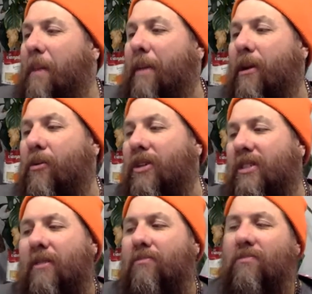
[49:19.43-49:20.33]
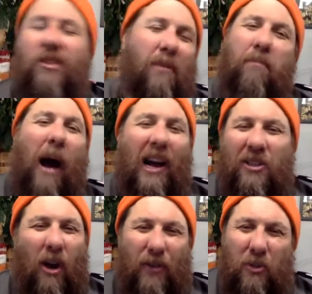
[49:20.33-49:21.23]
Maybe it was some
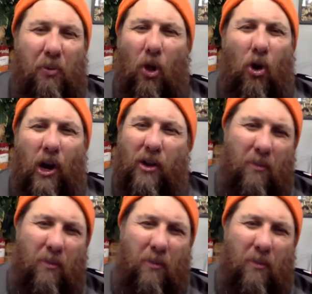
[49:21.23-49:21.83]
box office ploy,